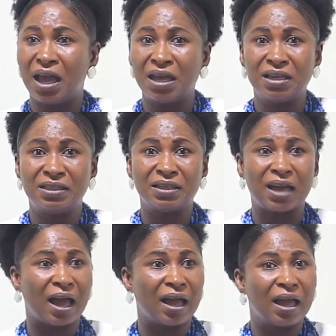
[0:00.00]
e ye
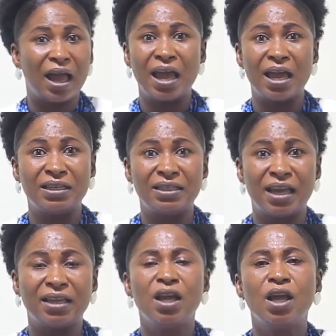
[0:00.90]
sika e ye
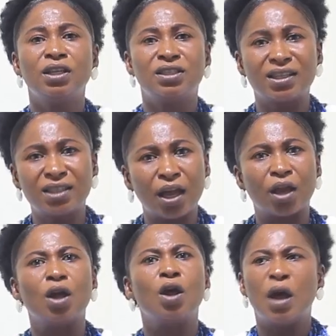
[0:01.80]
de
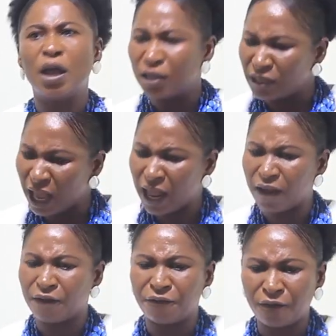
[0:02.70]
chese ye
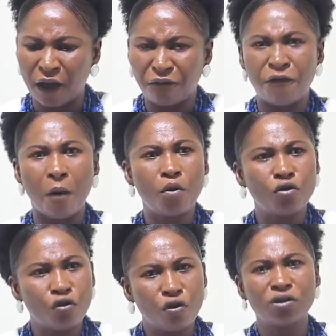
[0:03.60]
e
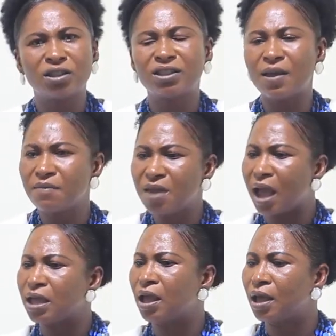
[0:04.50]
form no se
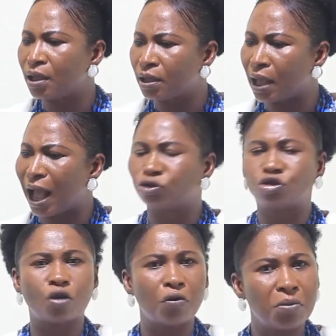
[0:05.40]
bia ye
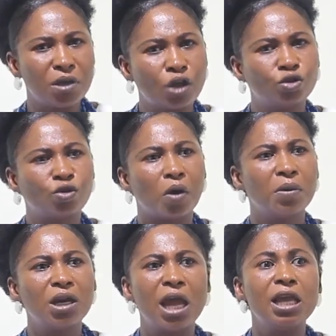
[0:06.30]
asori me nsori
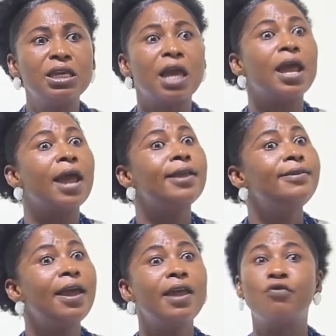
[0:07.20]
me ye inde
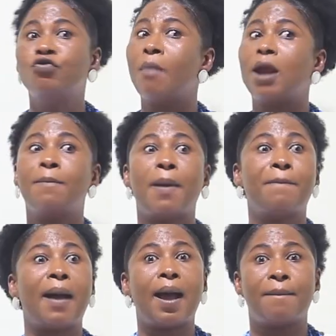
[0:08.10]
ye adwuma no
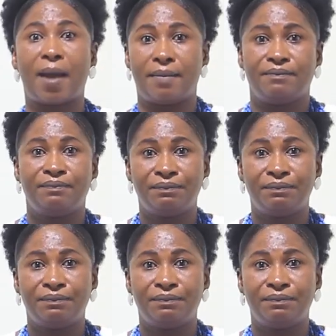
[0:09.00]
papa